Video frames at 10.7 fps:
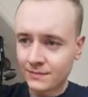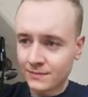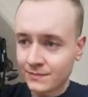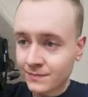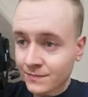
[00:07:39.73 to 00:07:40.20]

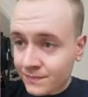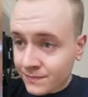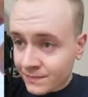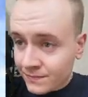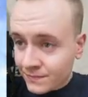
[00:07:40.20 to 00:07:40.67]

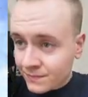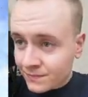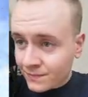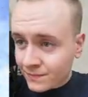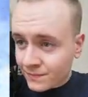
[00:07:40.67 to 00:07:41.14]

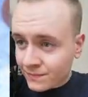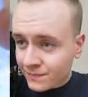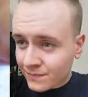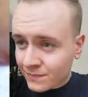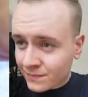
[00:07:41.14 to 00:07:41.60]

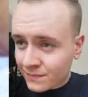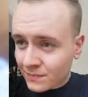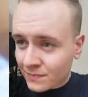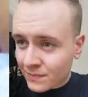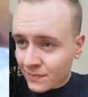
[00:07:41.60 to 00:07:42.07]

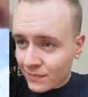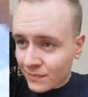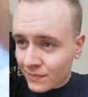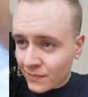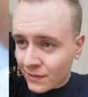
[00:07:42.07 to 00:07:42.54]
(silence)